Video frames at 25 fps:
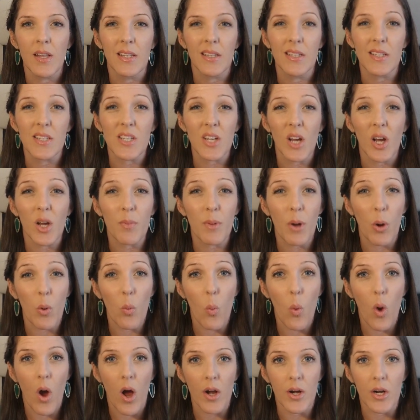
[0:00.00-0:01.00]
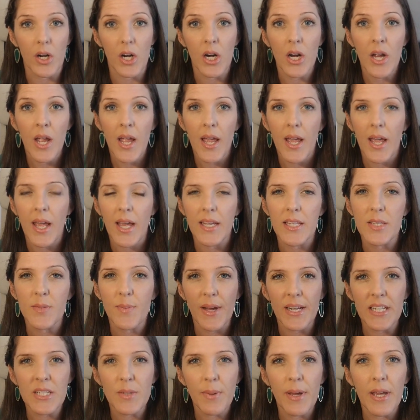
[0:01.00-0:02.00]
Let's talk about water.
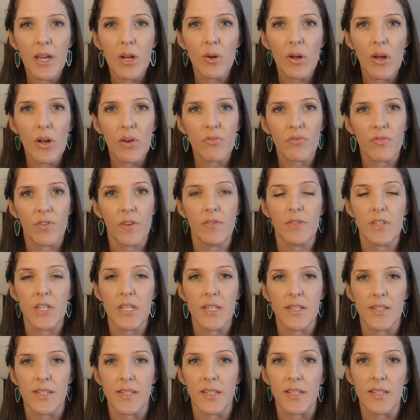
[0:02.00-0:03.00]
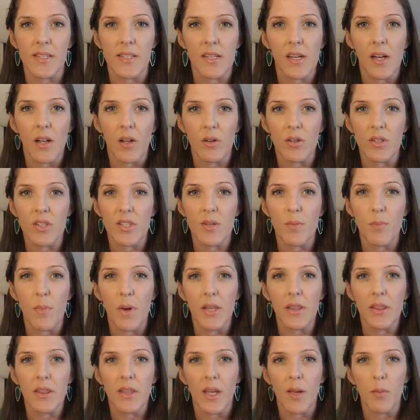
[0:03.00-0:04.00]
Expect to pay around $50 to $60 a
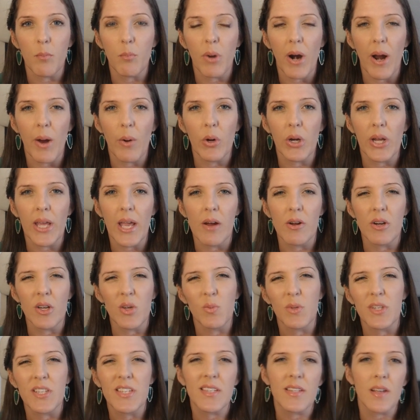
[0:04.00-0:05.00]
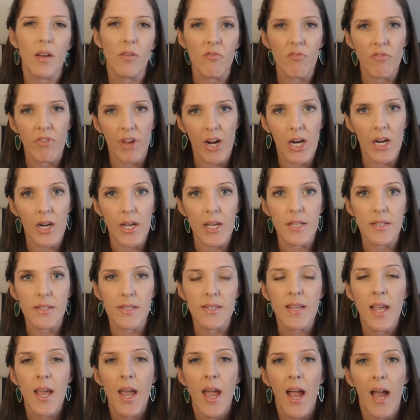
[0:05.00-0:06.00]
month in Broward County with some
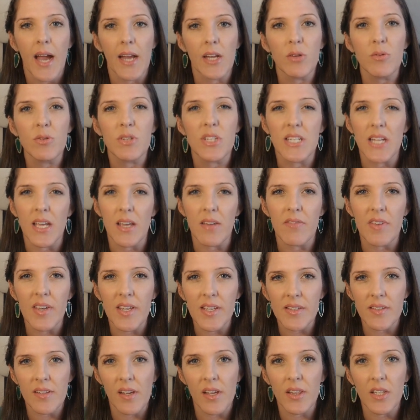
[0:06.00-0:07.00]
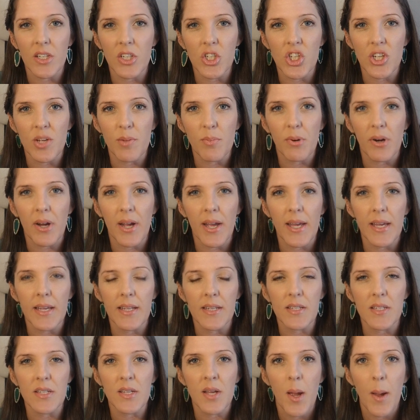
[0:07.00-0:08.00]
variance. I know Davie is on the cheaper
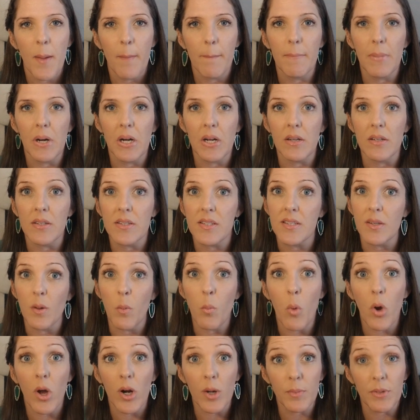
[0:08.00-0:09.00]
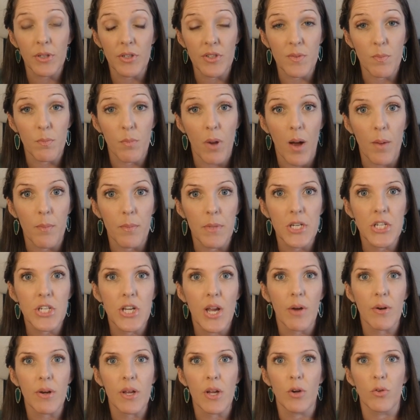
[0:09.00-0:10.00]
end, but some water bills in Palm Beach
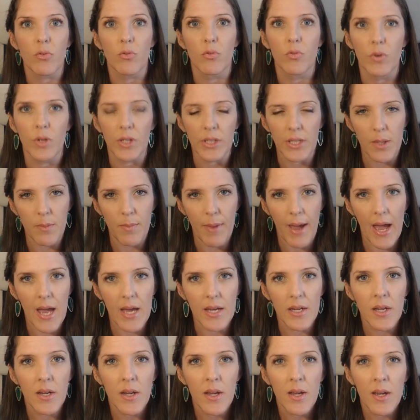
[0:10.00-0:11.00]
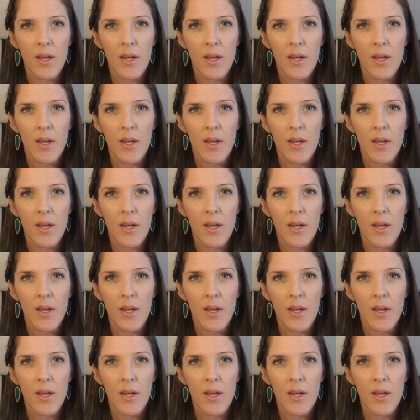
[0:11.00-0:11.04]
County are really bad.